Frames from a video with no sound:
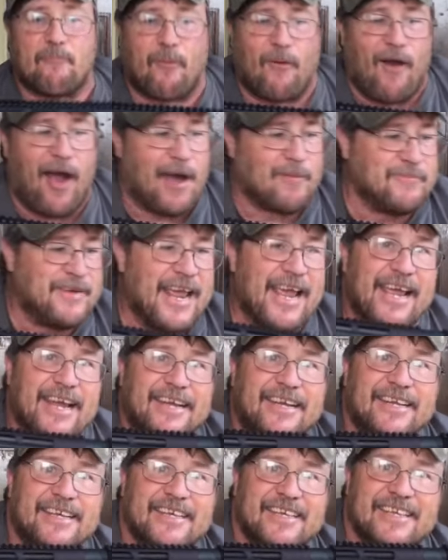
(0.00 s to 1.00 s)
a prom
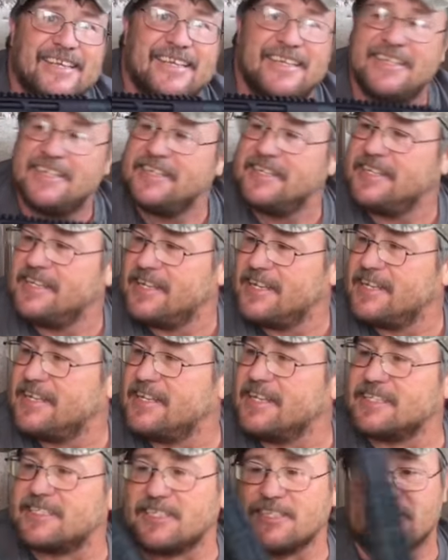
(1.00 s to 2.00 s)
date.
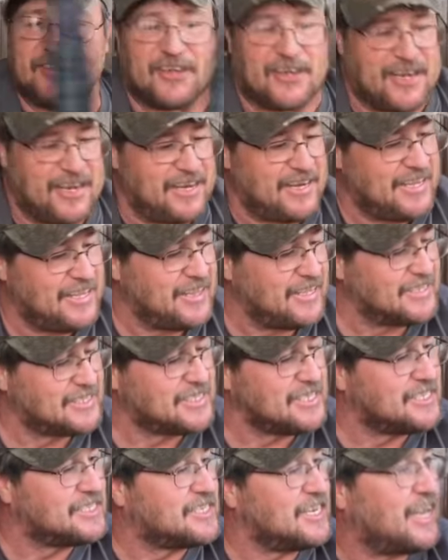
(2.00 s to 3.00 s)
This is
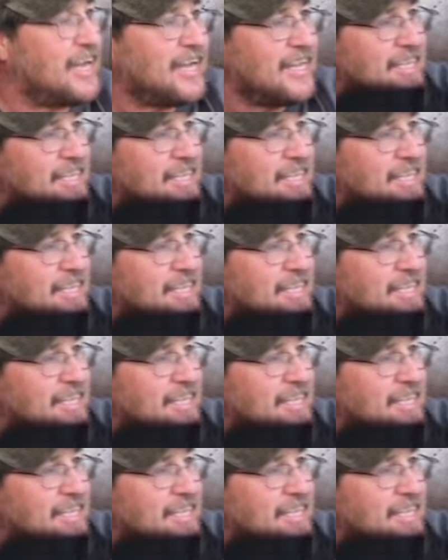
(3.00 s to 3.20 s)
badass